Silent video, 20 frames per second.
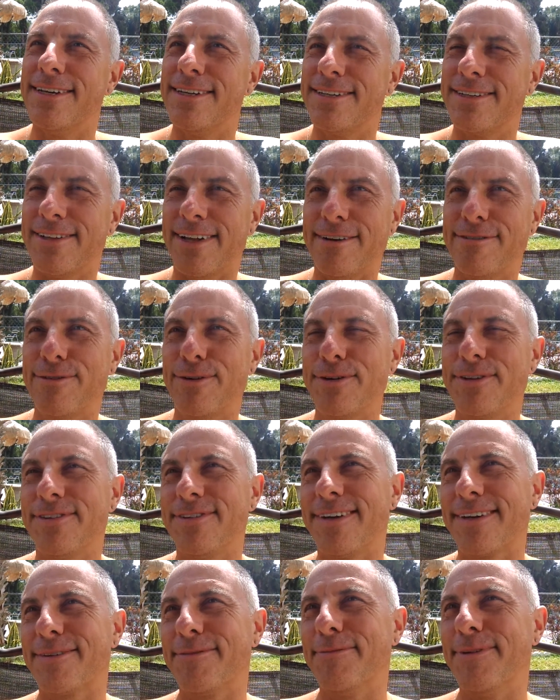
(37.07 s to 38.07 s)
July 4th is
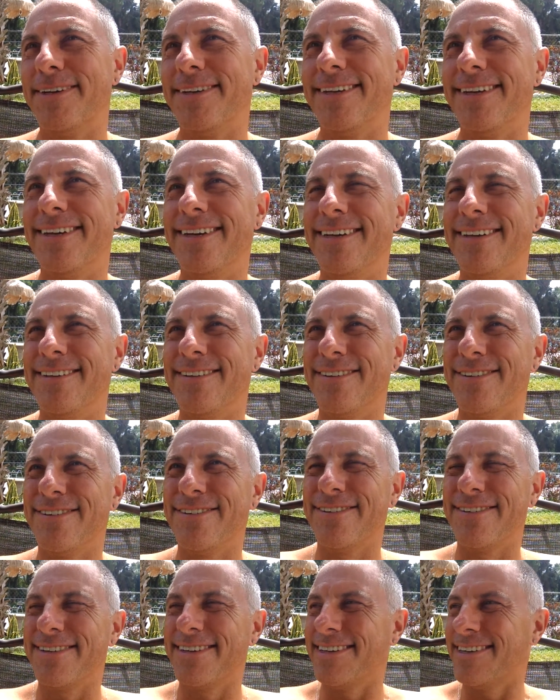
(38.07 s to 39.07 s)
next Monday,
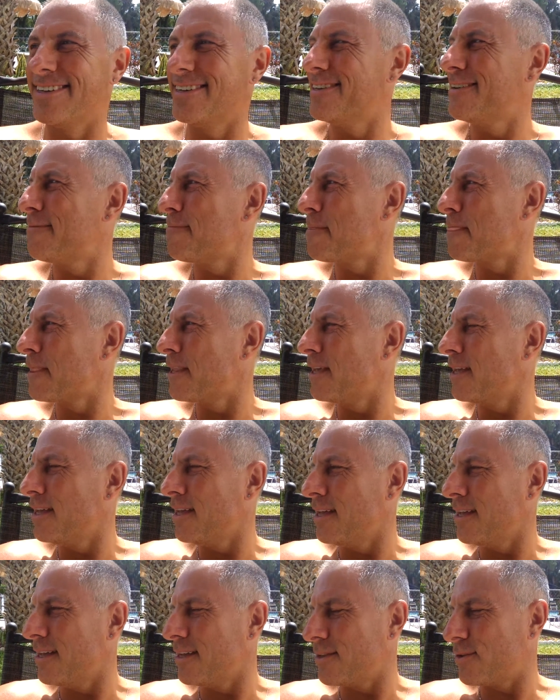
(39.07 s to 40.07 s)
so yeah.
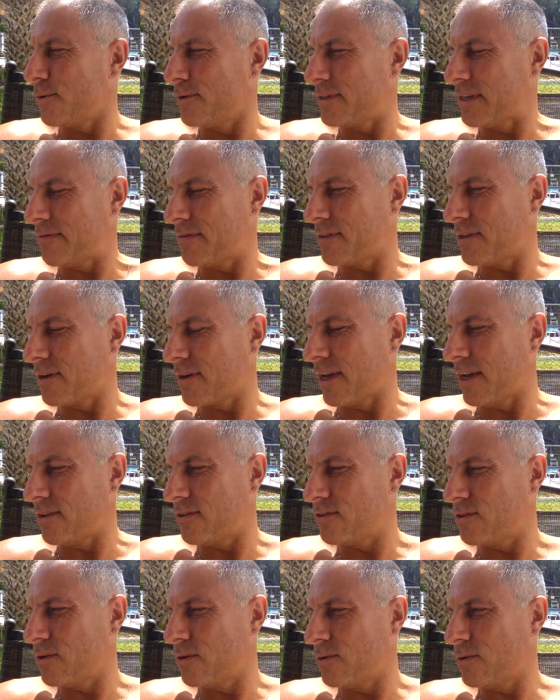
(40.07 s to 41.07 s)
27th. Okay,
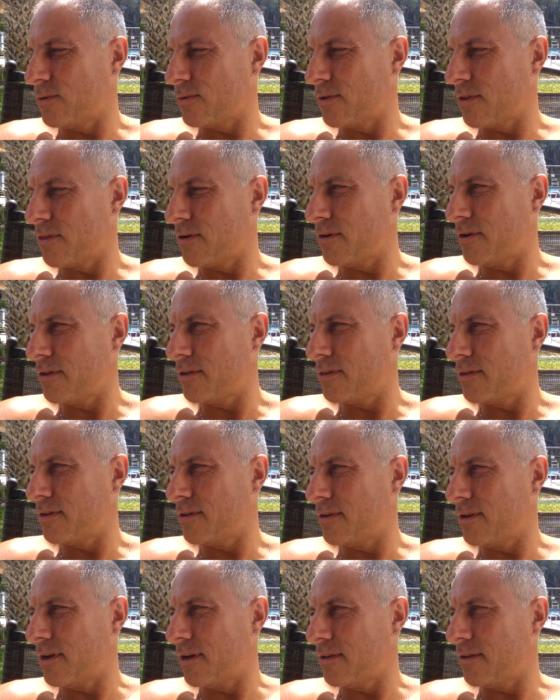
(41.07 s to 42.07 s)
so the 30th,
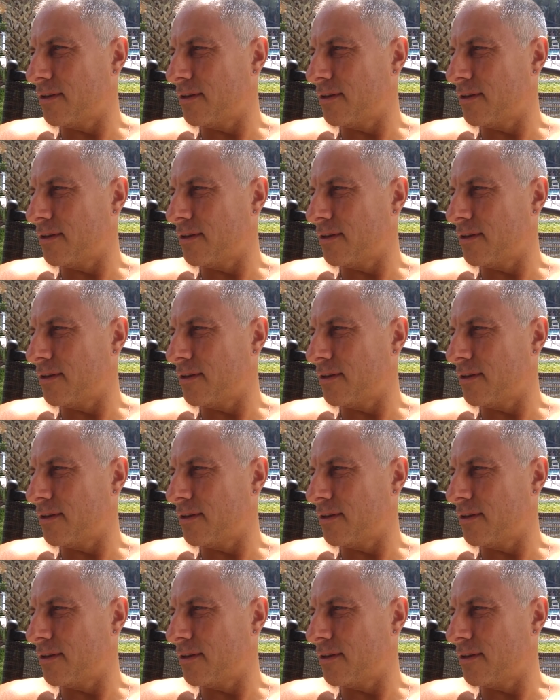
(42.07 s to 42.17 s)
yeah,